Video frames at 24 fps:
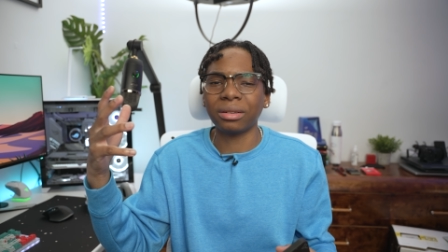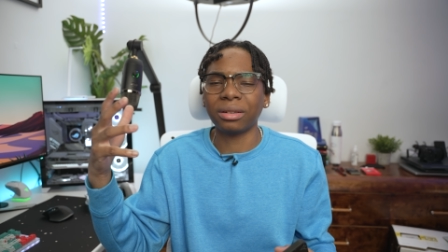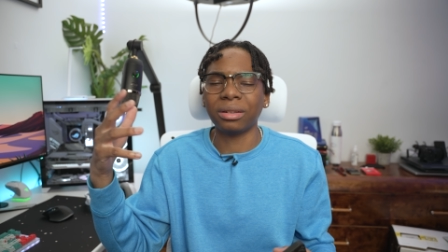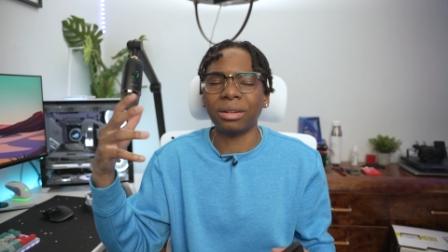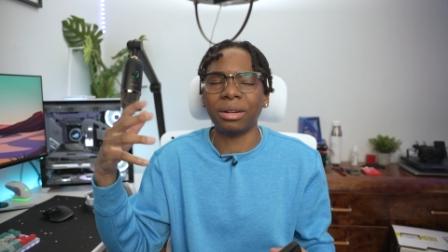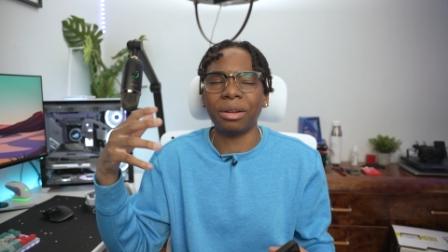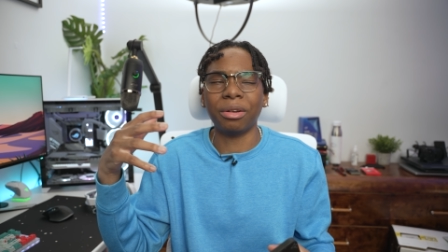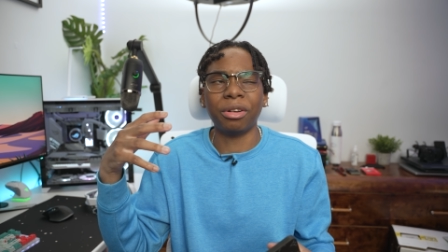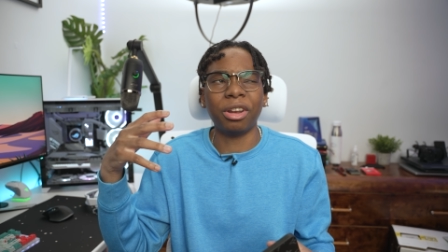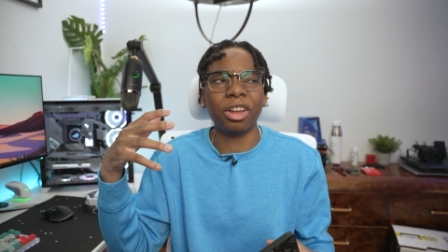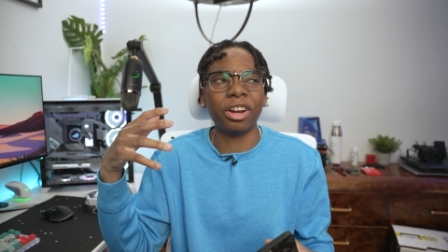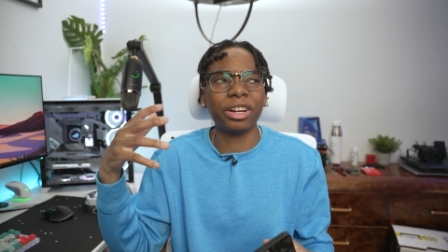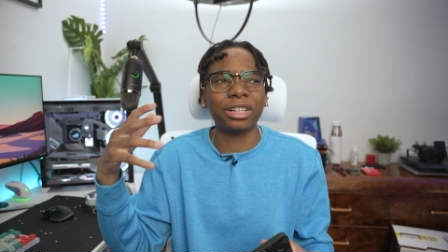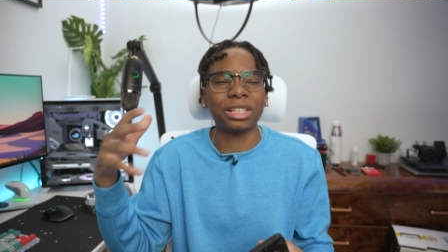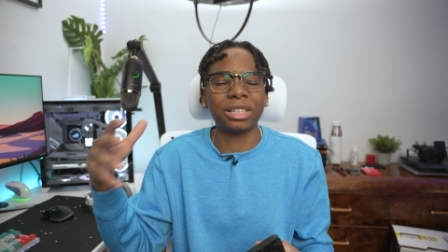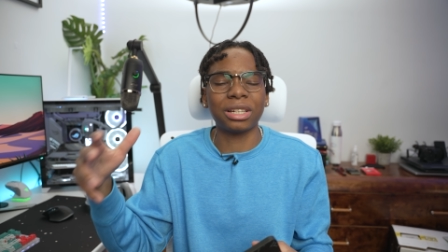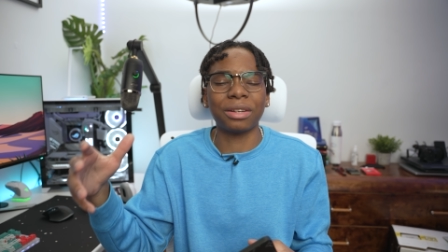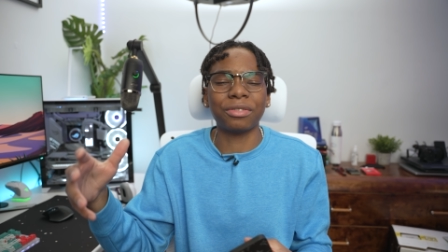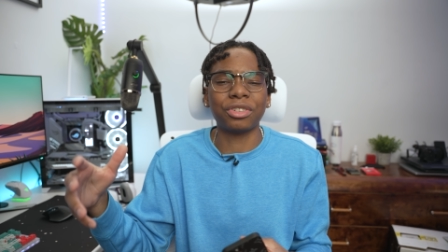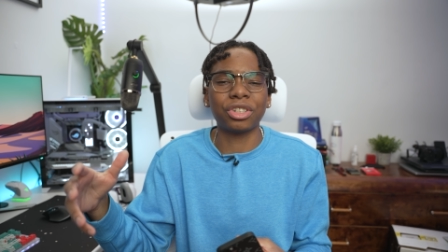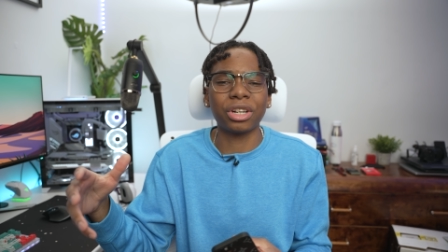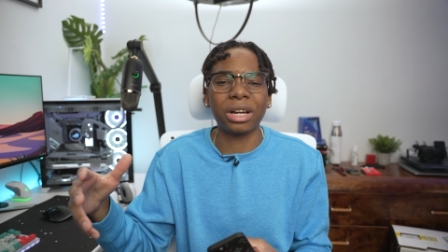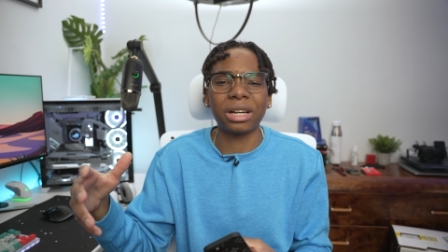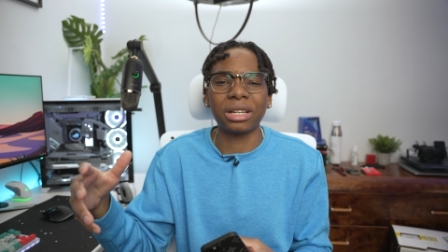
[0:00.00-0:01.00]
The largest
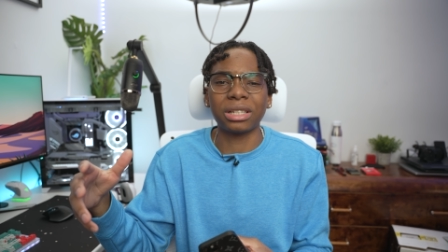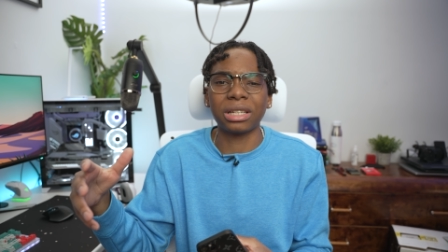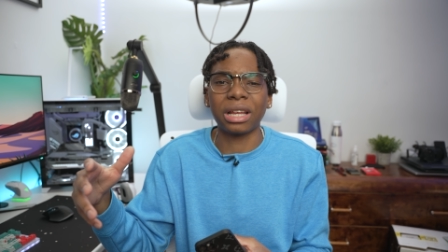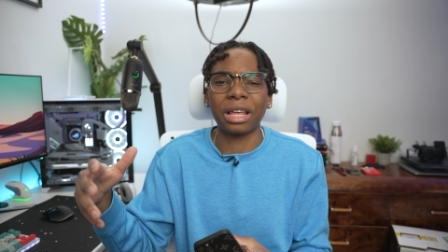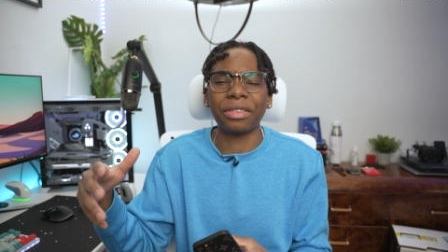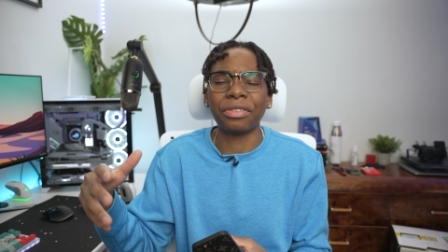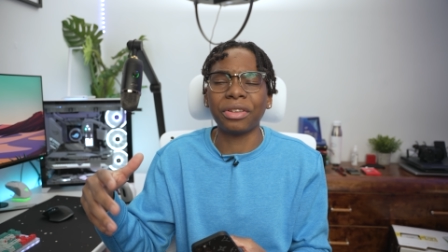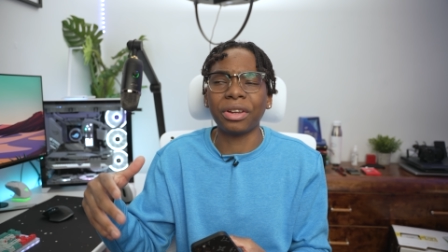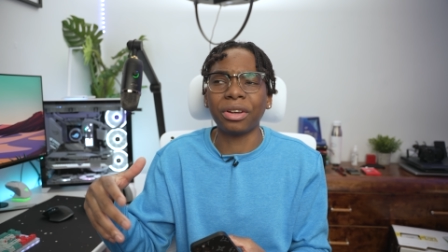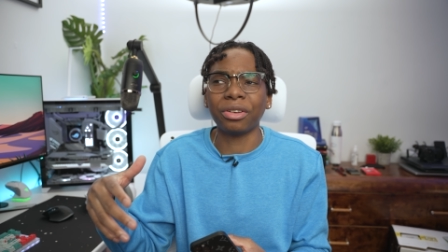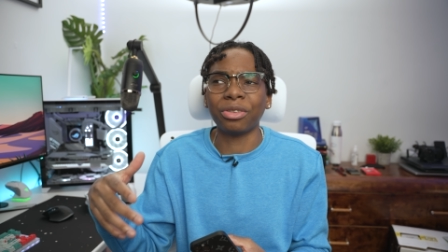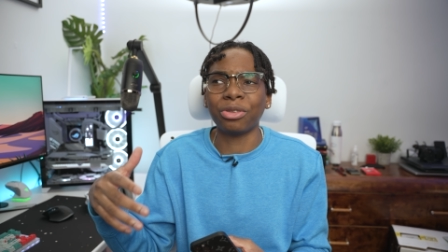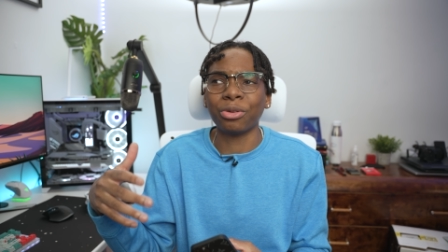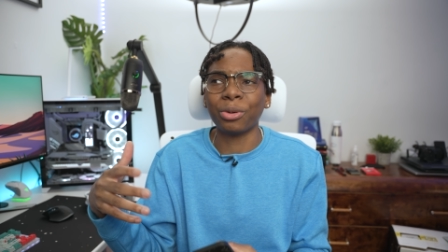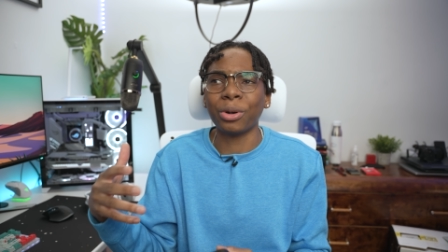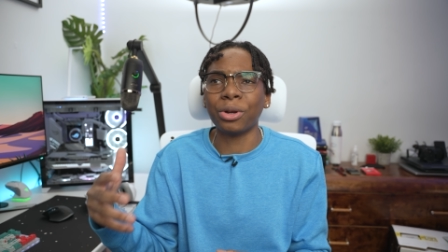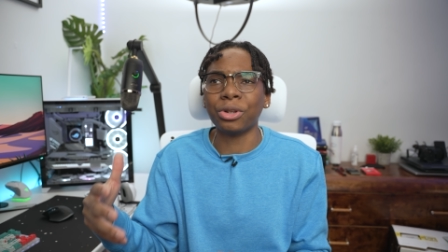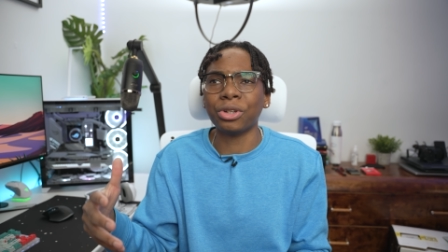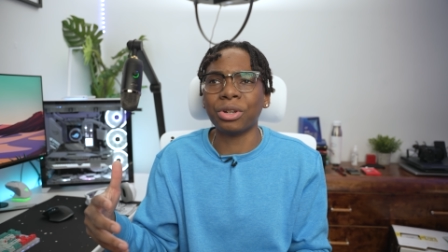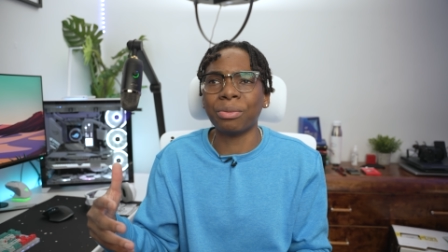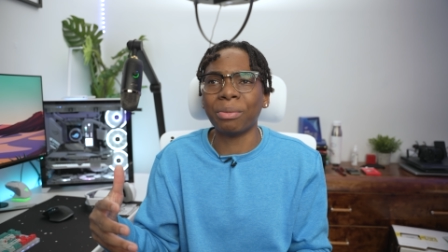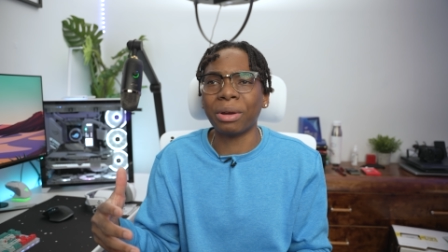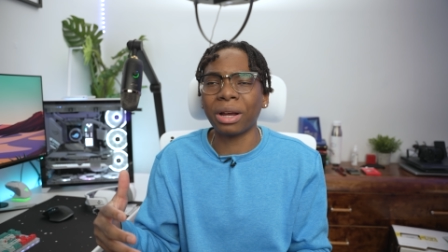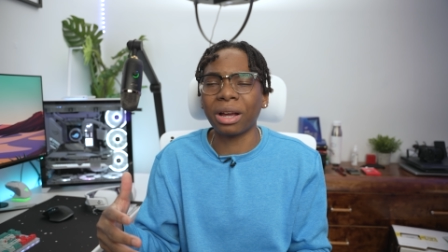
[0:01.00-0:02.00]
I've tried is I think three
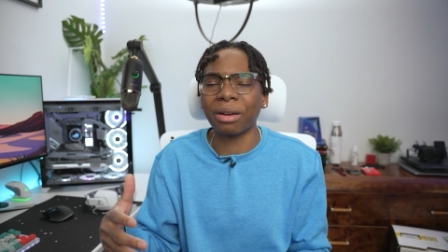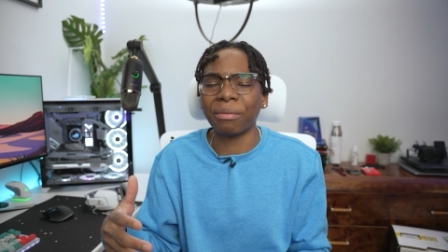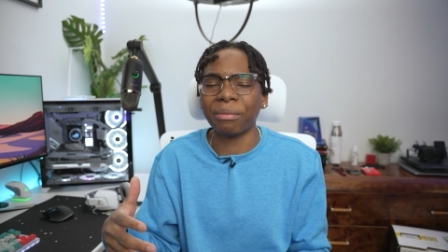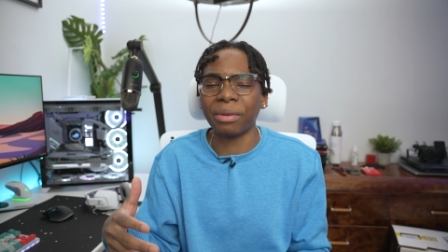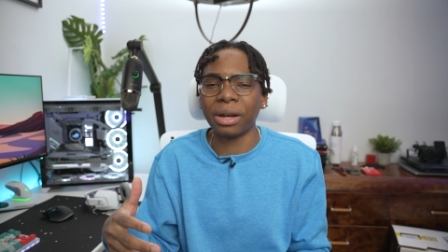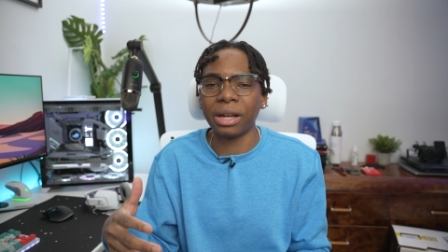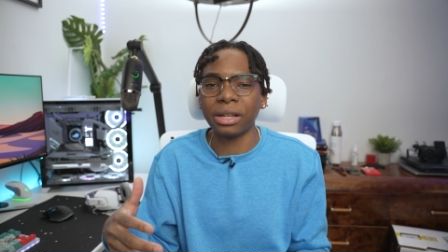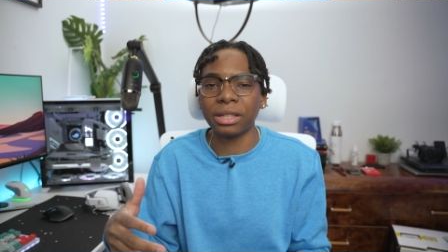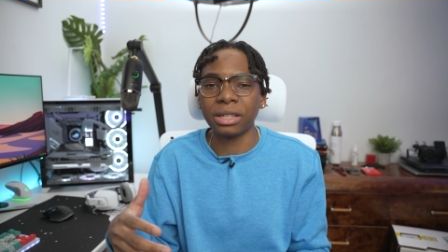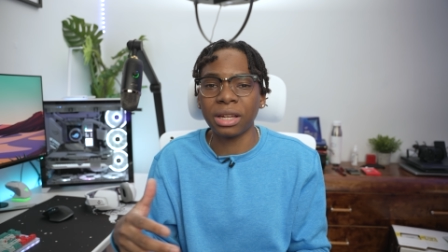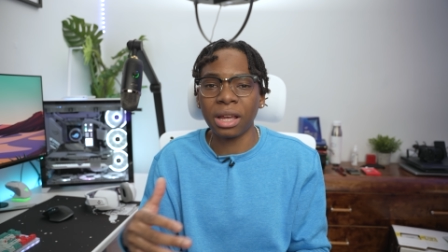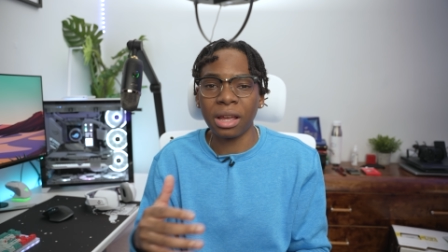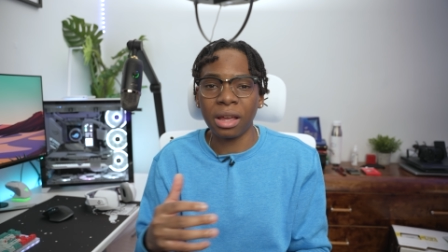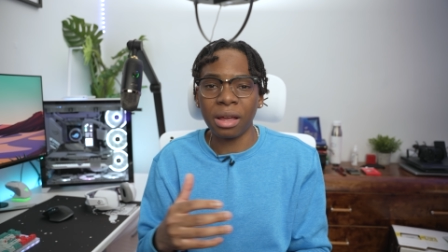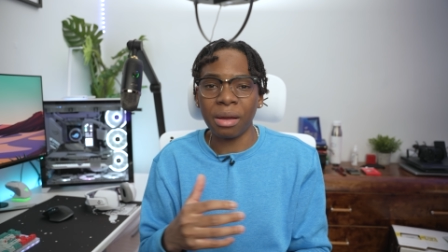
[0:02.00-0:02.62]
hundred megabytes,